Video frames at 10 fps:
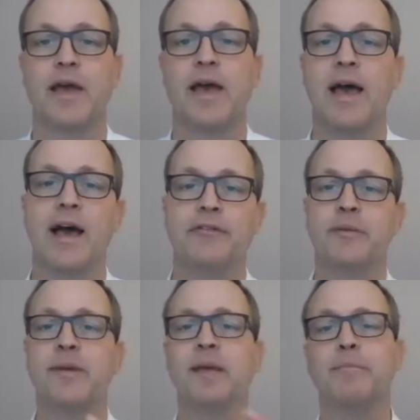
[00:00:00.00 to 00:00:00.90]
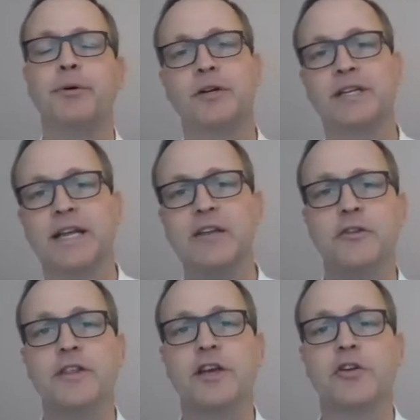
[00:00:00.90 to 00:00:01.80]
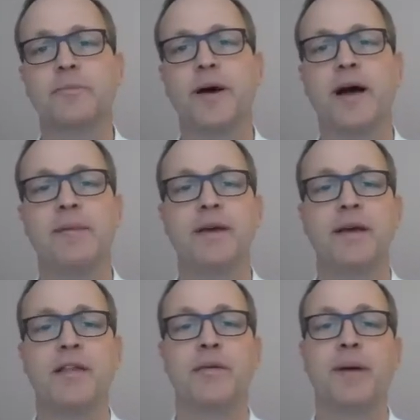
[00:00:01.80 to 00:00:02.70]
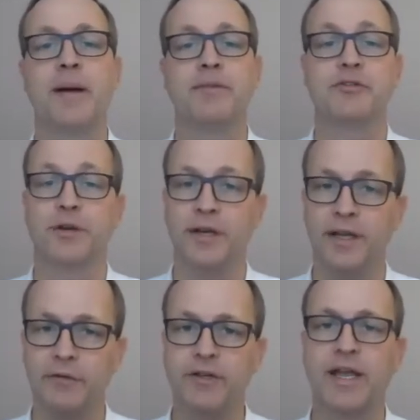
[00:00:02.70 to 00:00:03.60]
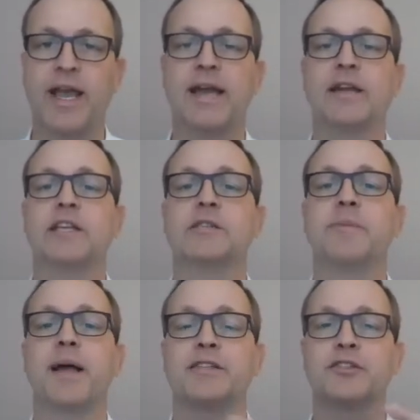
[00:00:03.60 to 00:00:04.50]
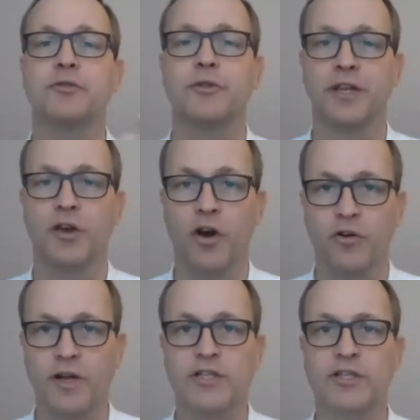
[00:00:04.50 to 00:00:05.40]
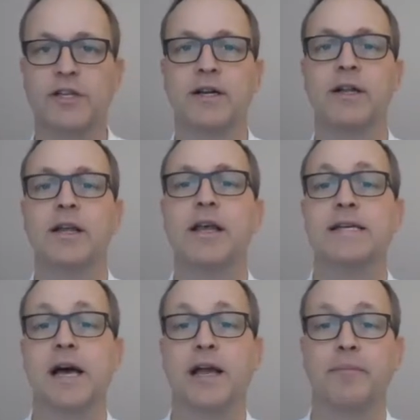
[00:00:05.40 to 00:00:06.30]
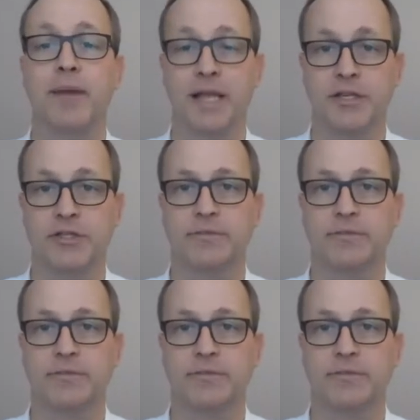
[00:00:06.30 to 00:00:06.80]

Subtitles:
After being pulled into the old pipe, the pipe is relieved again and expands to the original dimension.